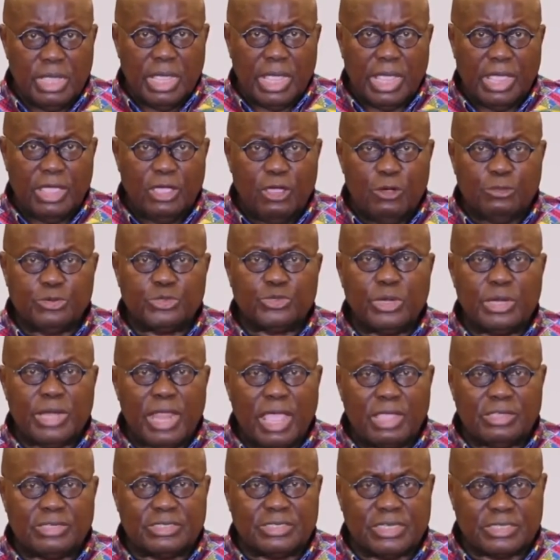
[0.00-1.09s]
I hope to
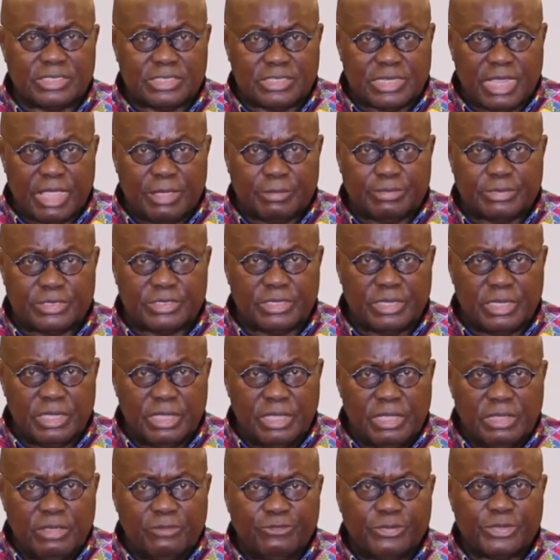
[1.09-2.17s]
announce the steps
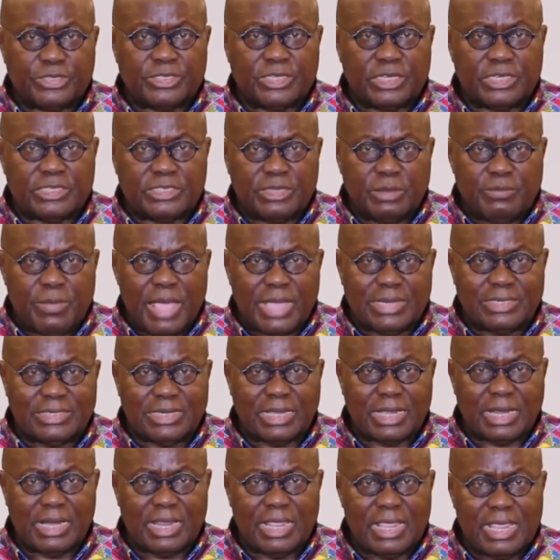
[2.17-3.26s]
for
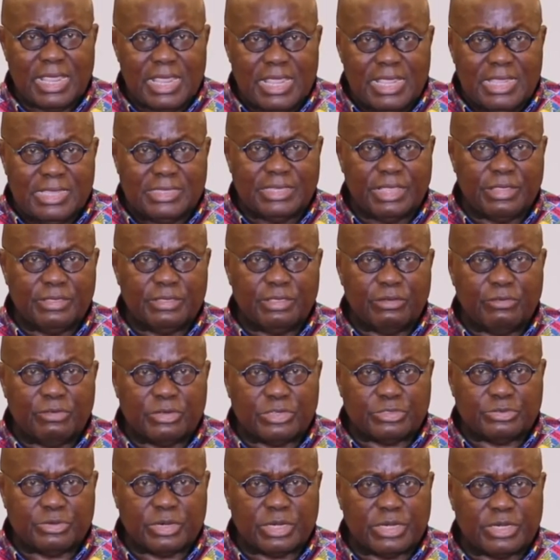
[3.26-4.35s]
systematically easing the
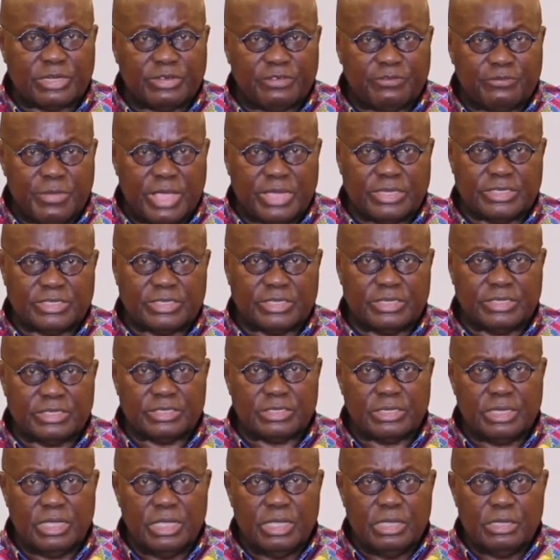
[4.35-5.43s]
restrictive
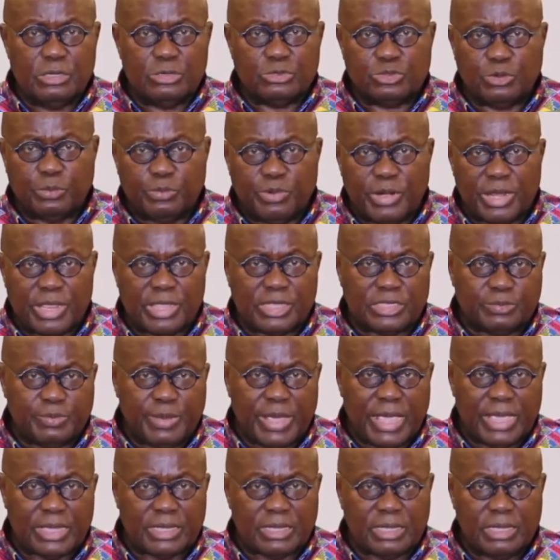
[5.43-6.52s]
measures to bring us
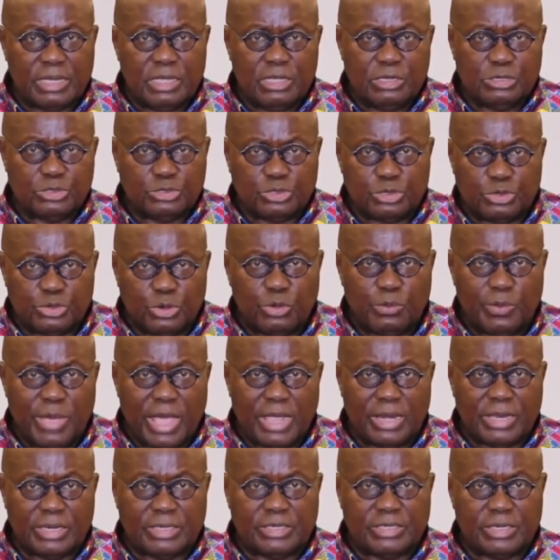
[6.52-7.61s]
back to
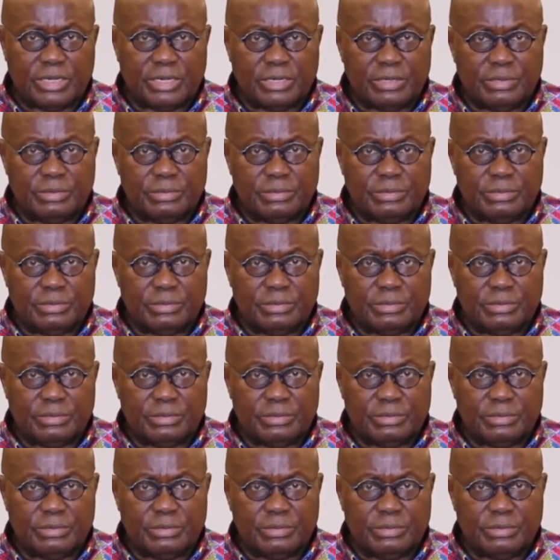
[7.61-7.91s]
normality.